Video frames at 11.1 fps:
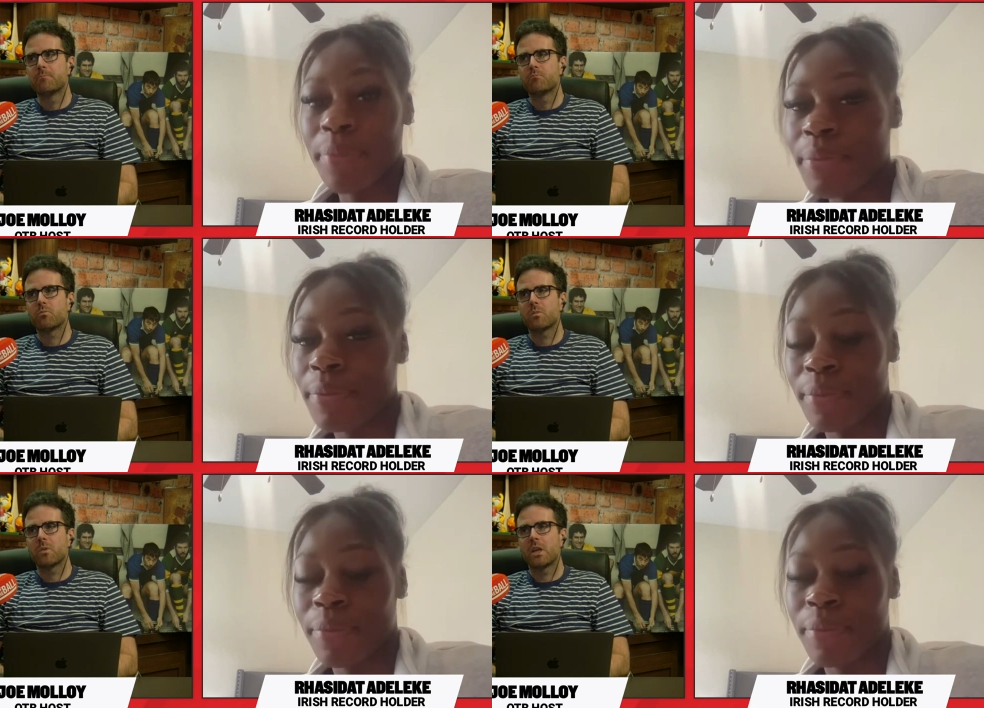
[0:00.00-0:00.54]
Speaker 1: Mm-hmm.
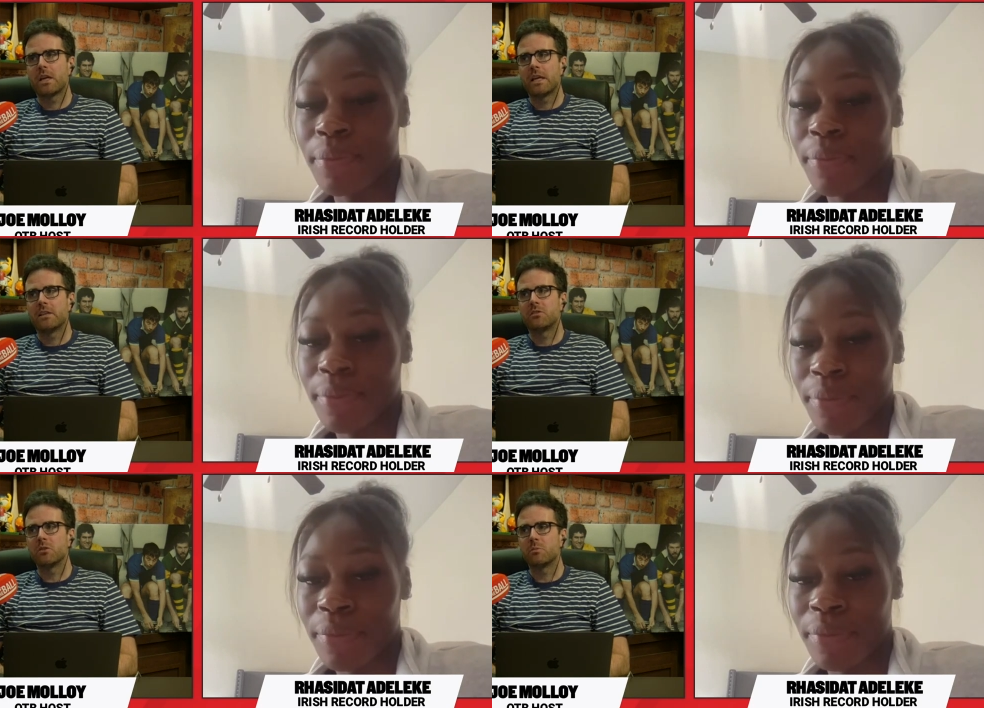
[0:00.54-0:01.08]
Mm-hmm.
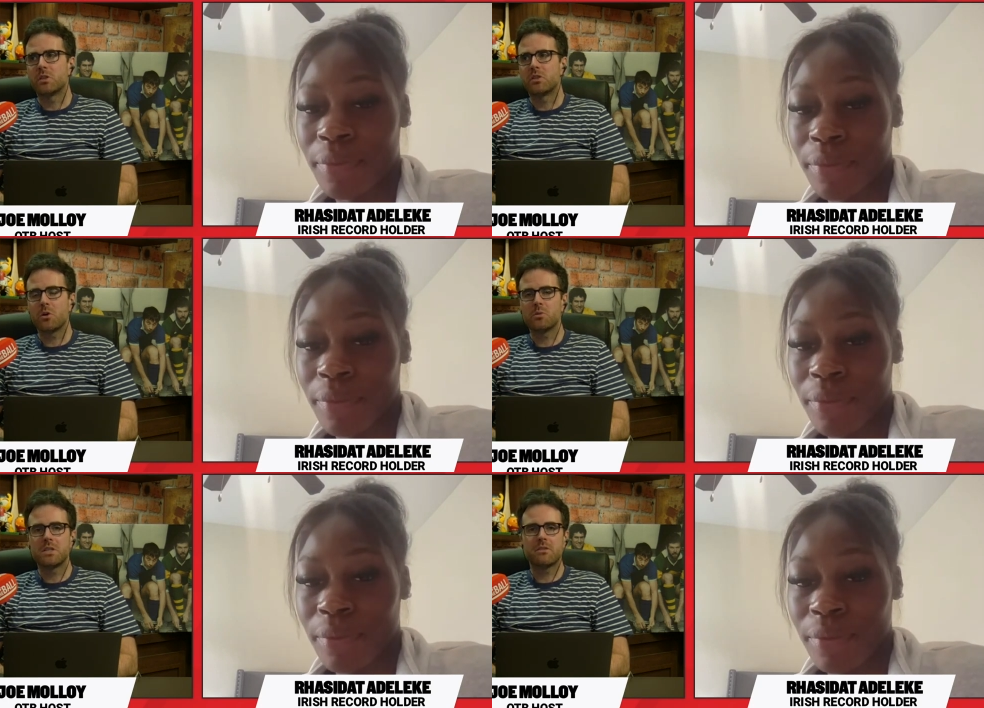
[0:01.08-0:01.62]
It's going to be
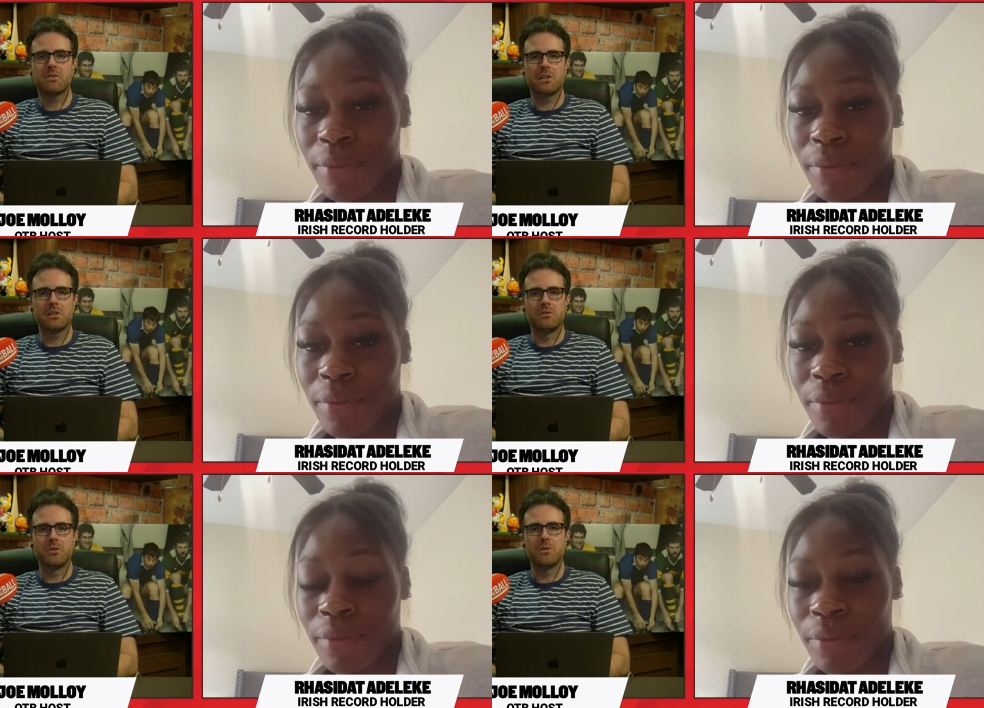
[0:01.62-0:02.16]
so difficult
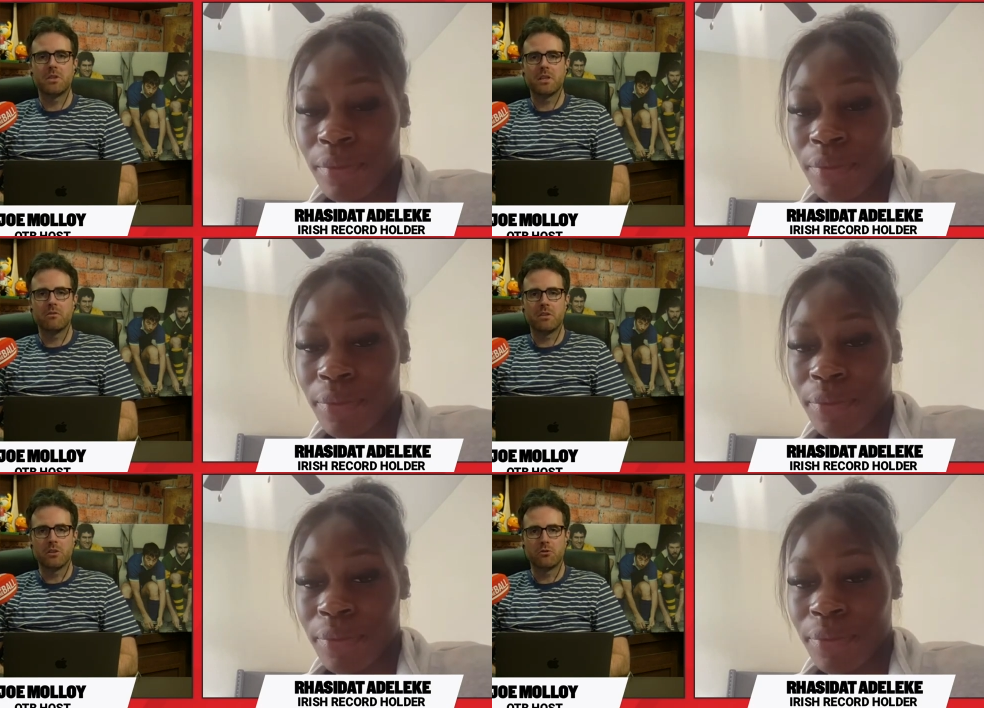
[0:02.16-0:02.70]
if you think of
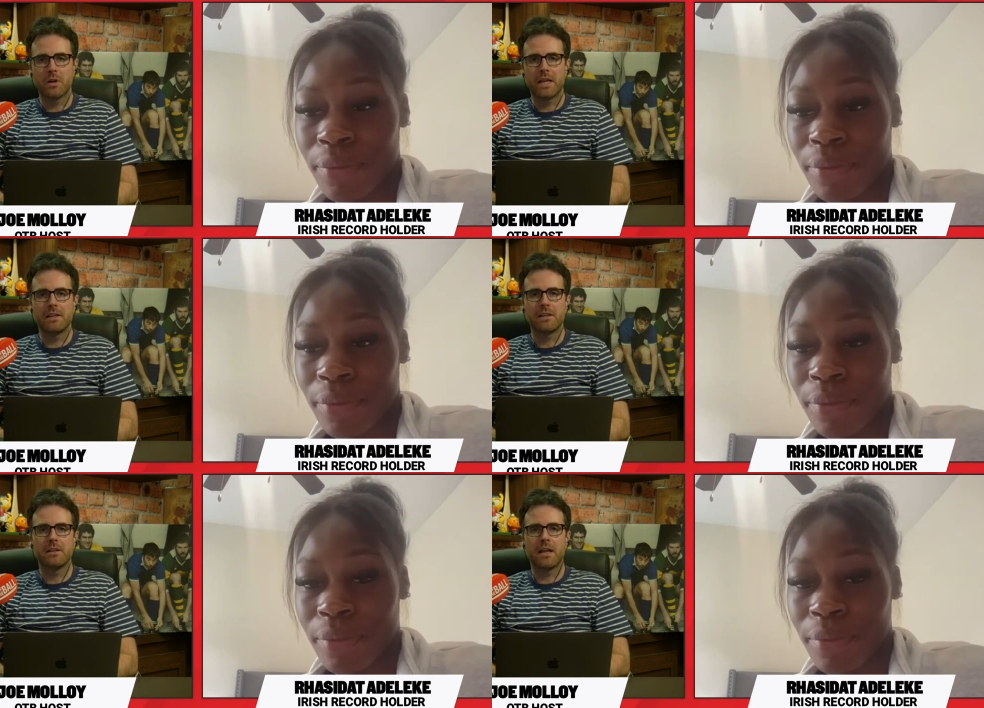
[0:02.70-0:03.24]
the
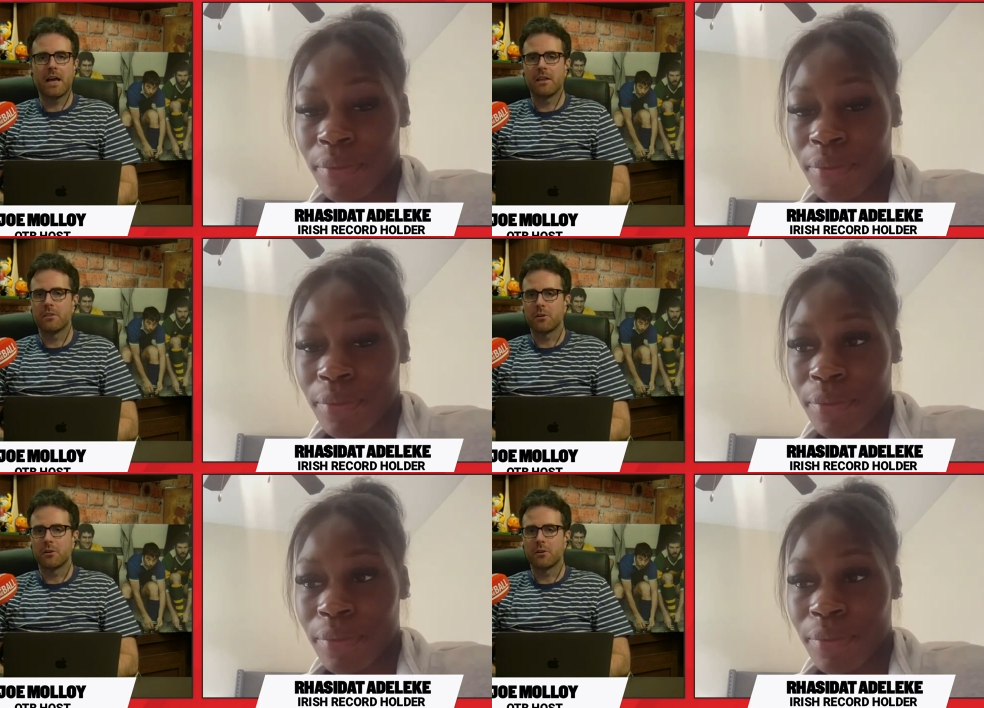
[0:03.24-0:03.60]
adrenaline and the